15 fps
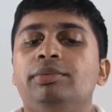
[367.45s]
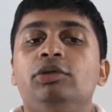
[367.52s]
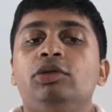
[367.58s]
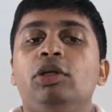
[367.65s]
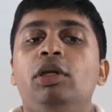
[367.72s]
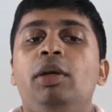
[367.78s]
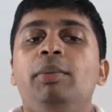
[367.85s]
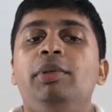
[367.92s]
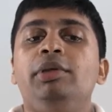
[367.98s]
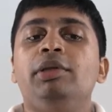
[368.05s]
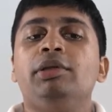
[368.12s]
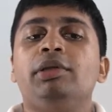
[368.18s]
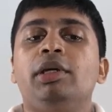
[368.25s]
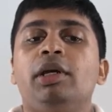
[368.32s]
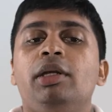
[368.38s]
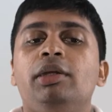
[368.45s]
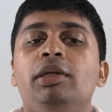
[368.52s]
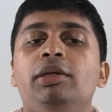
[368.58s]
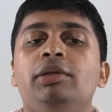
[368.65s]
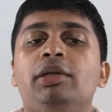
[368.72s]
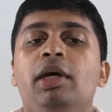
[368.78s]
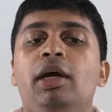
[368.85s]
So let me just run
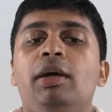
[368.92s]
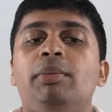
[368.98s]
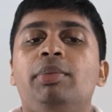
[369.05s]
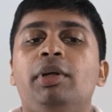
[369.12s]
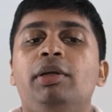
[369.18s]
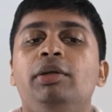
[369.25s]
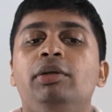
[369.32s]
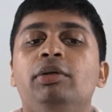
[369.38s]
this app and